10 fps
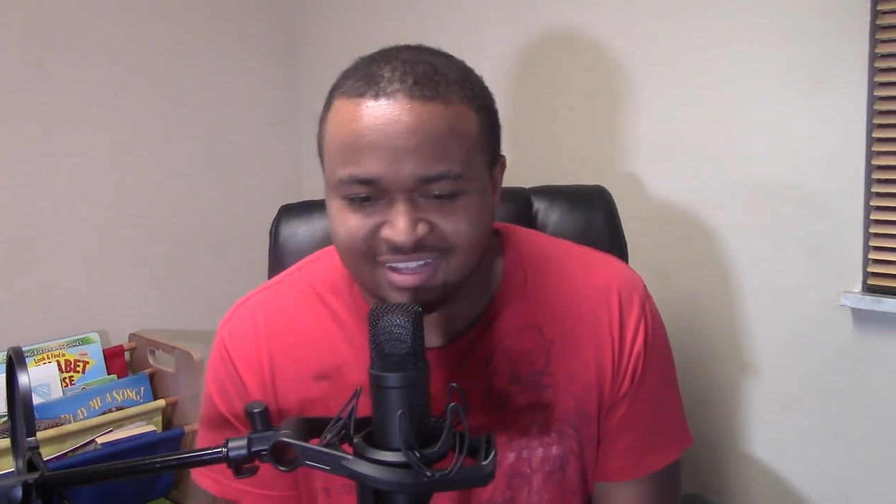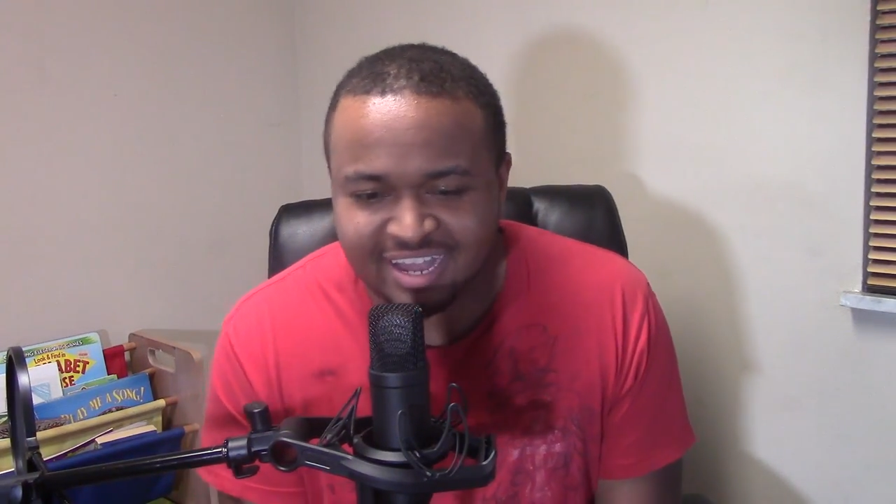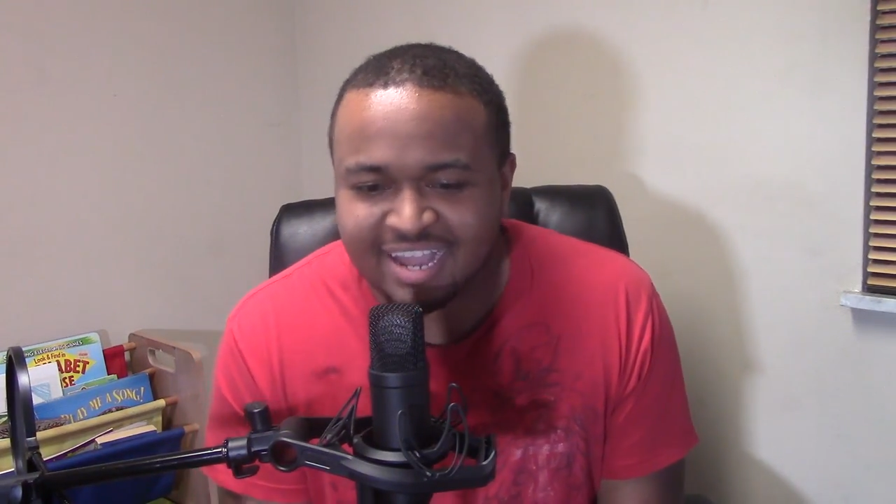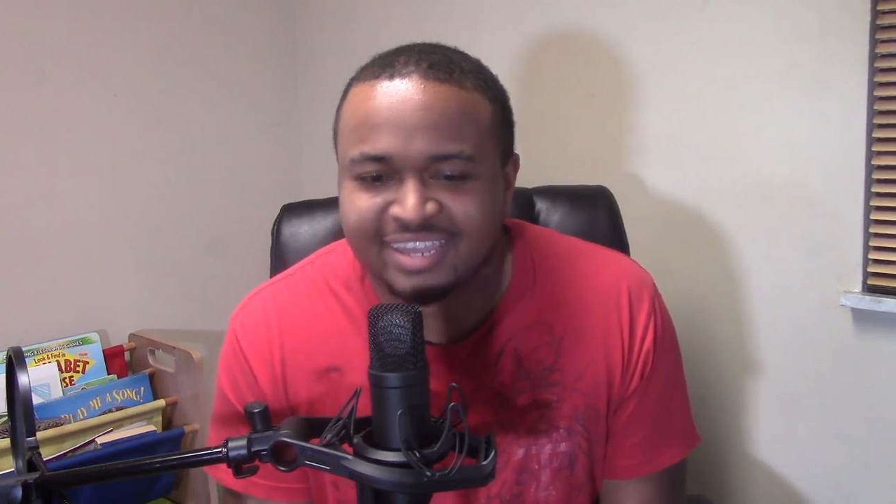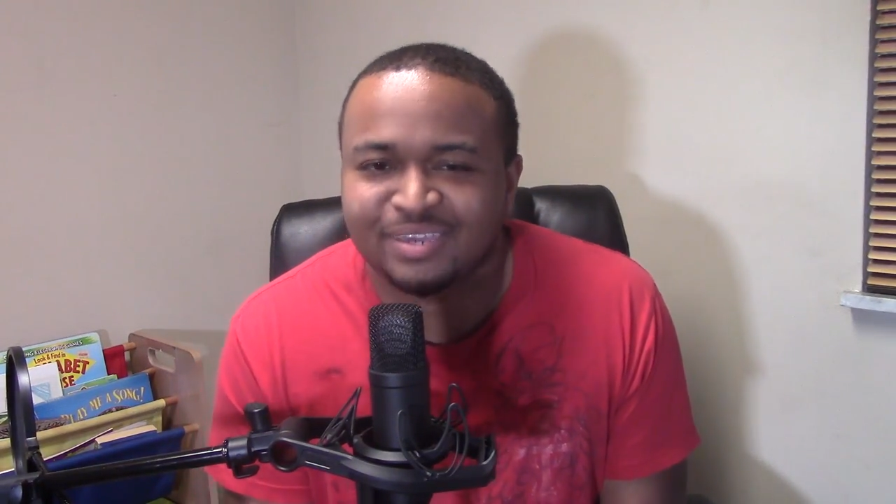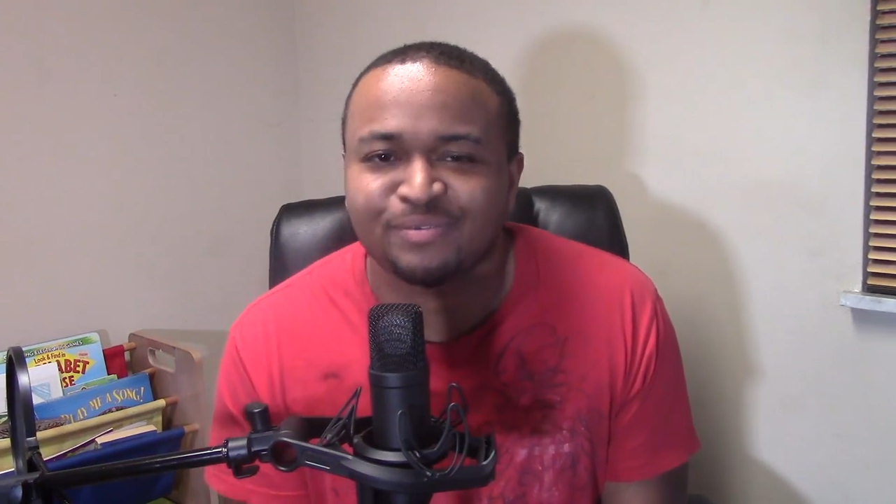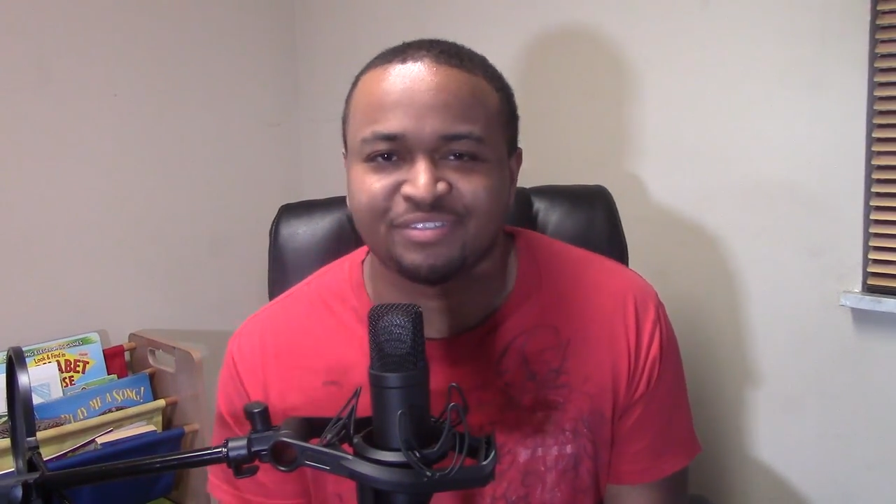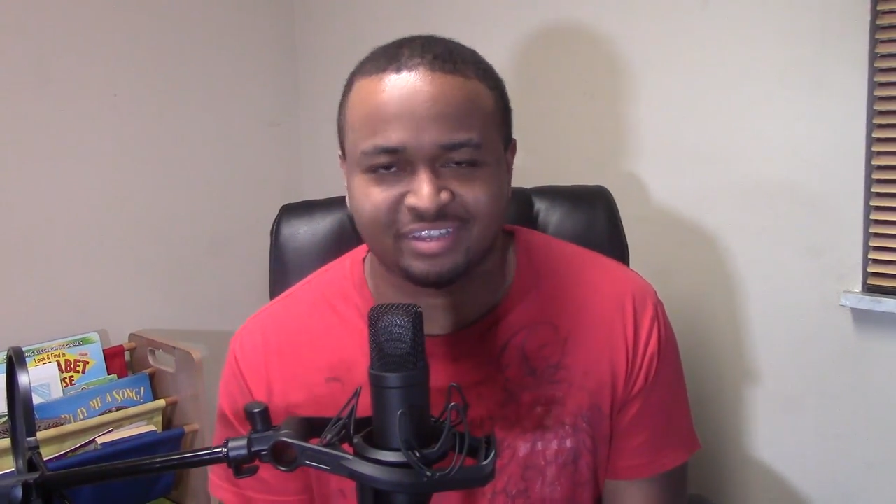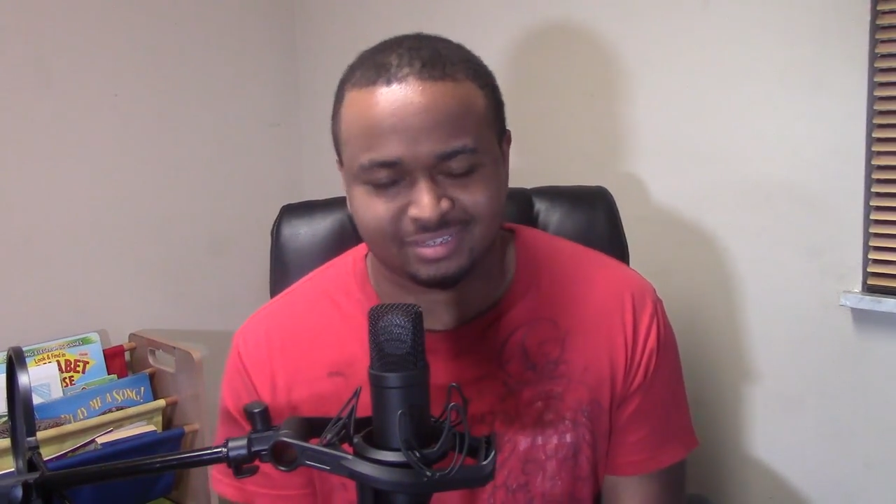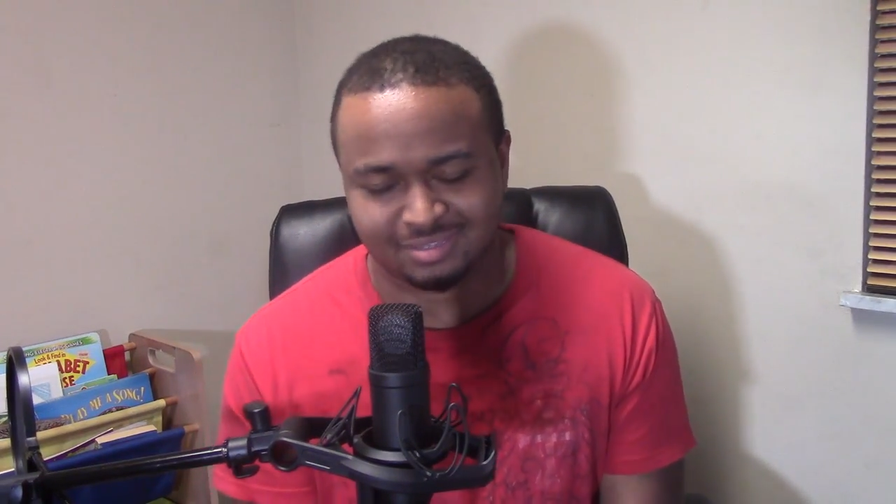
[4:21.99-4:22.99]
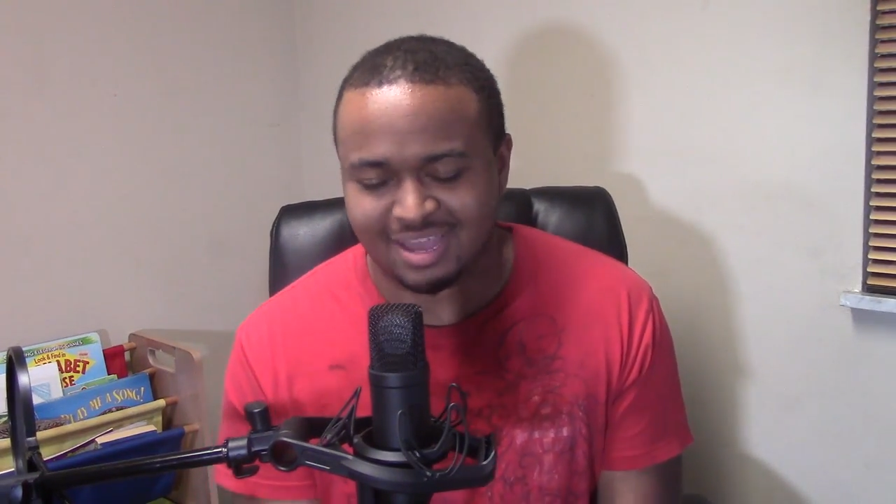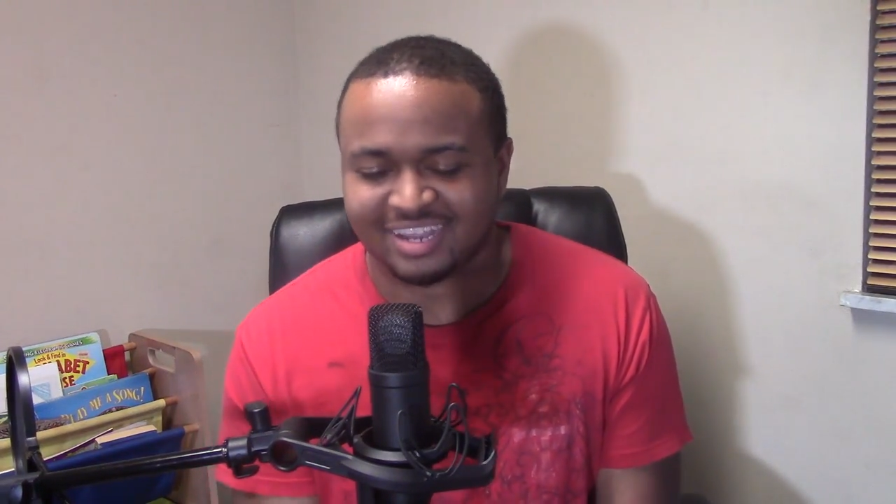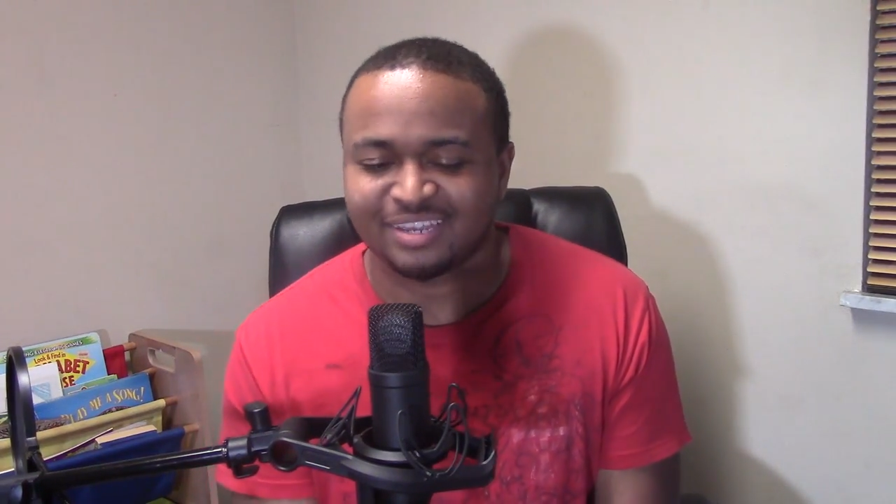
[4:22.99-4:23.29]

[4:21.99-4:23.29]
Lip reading: Like, I killed this.